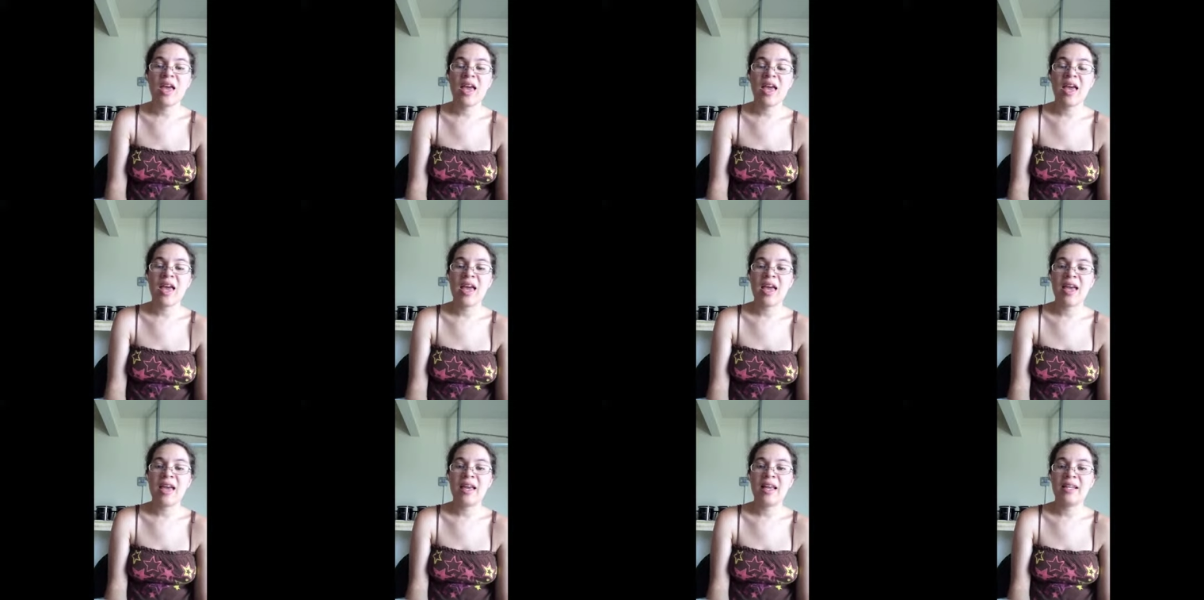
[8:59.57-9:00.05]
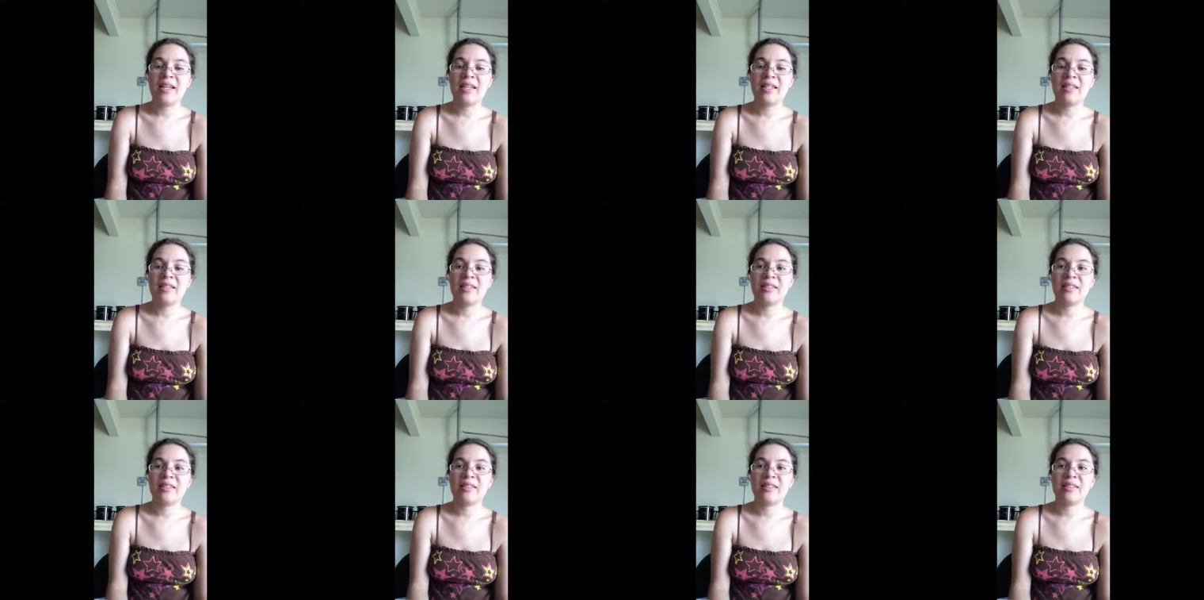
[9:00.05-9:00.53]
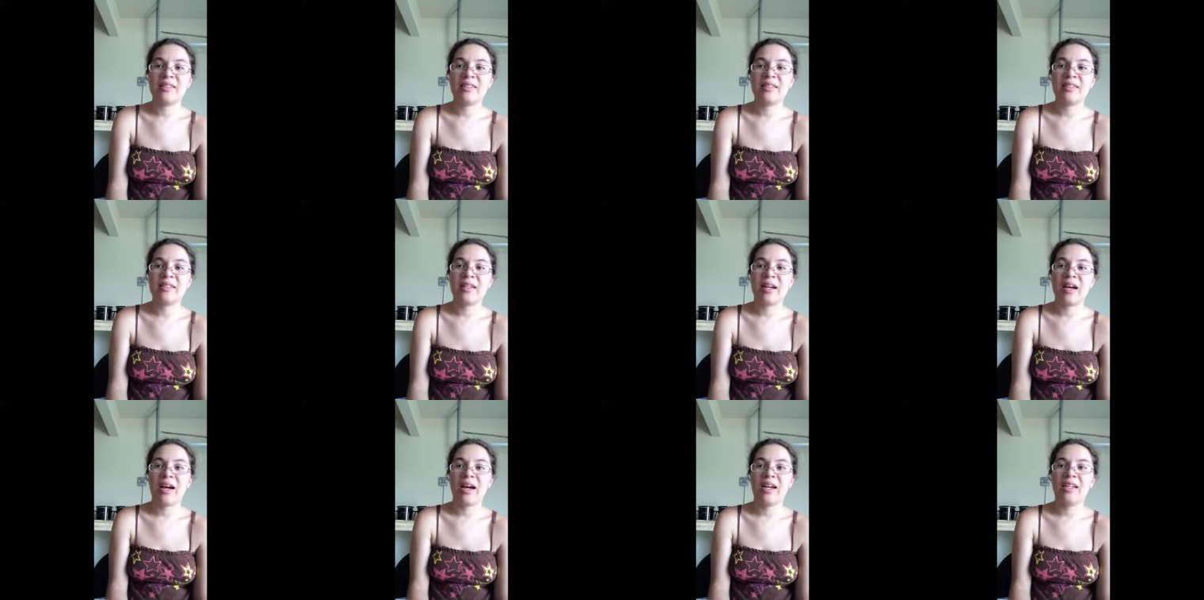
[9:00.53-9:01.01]
And
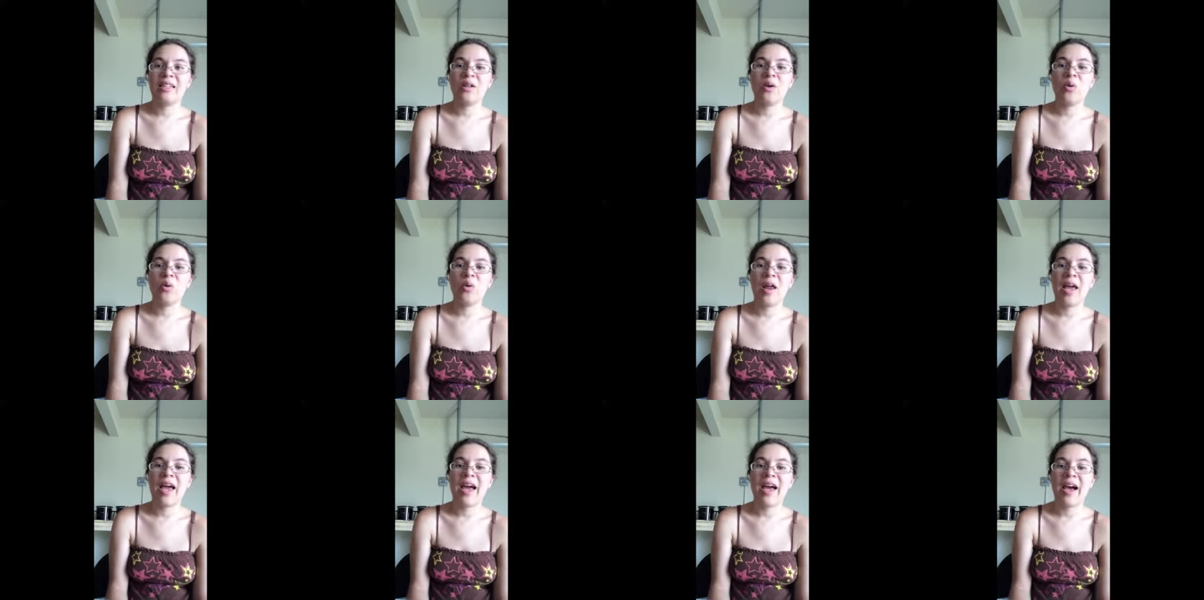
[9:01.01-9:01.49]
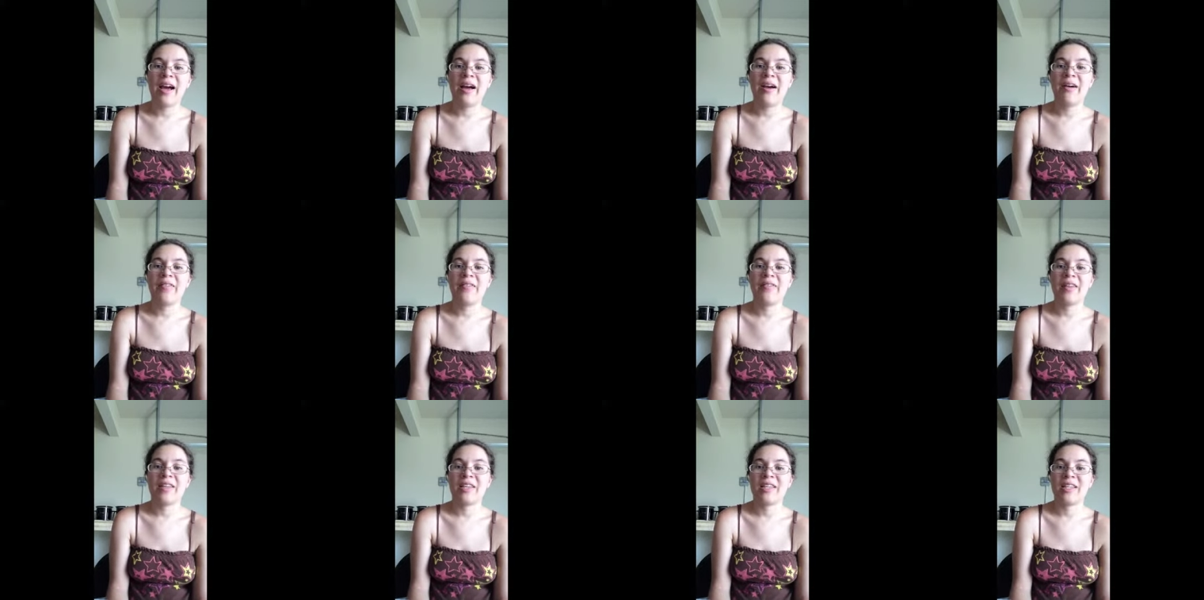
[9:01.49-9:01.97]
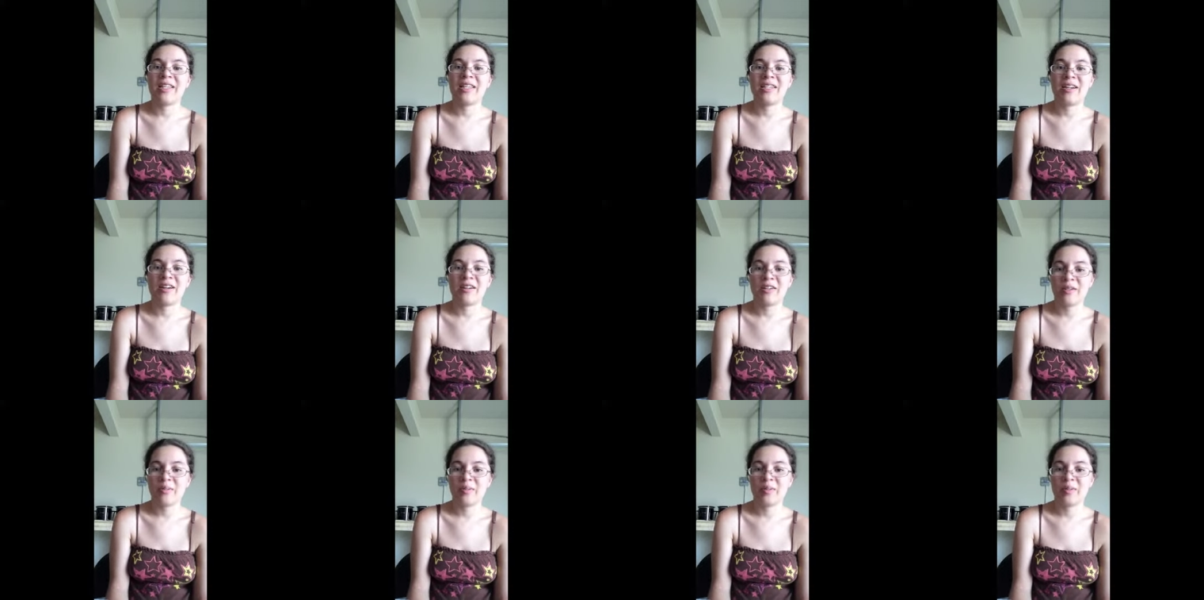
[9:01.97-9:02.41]
I don't have like an entire